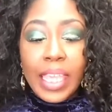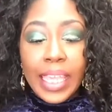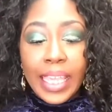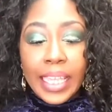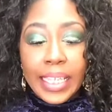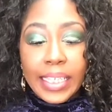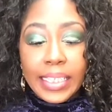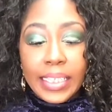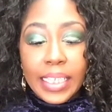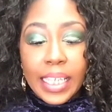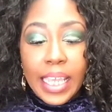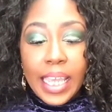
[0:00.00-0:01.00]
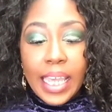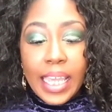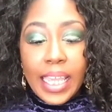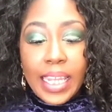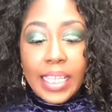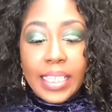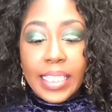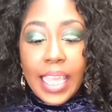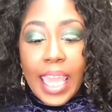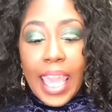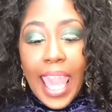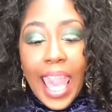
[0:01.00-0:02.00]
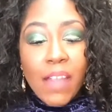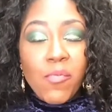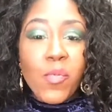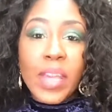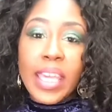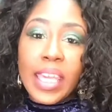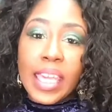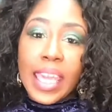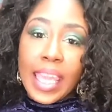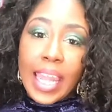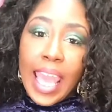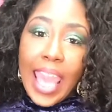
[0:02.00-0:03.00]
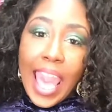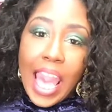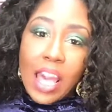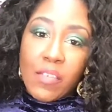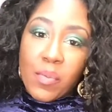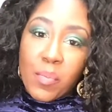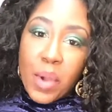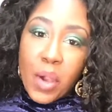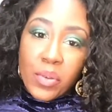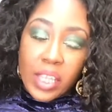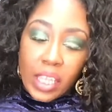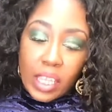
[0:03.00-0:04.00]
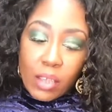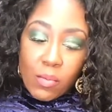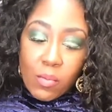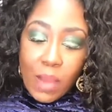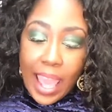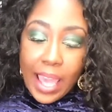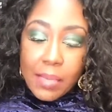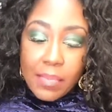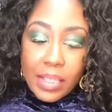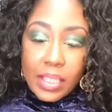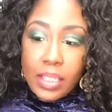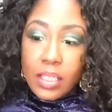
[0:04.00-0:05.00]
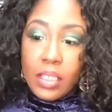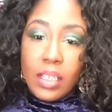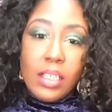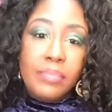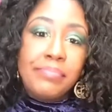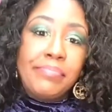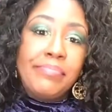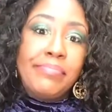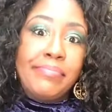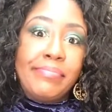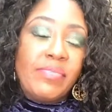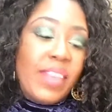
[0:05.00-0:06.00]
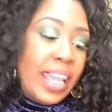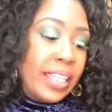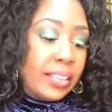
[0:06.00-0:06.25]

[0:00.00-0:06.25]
and it is a half wig and a half pony wrap fan.